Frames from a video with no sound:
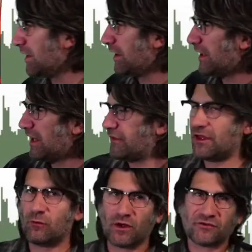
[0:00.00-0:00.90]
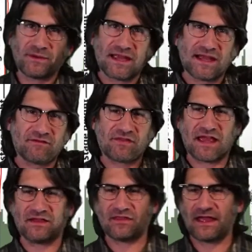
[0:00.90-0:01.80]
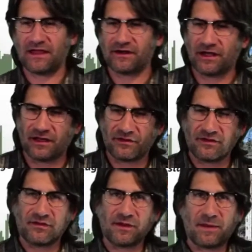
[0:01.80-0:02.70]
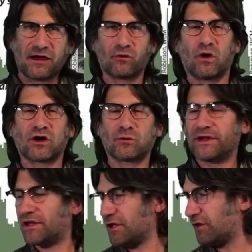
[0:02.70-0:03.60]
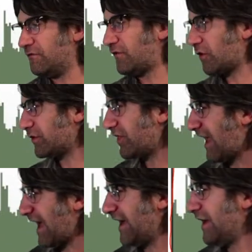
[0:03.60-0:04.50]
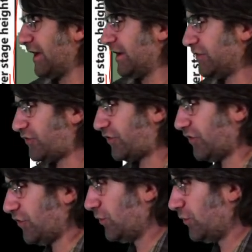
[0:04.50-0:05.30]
And then once we have the amount of water, we can convert that to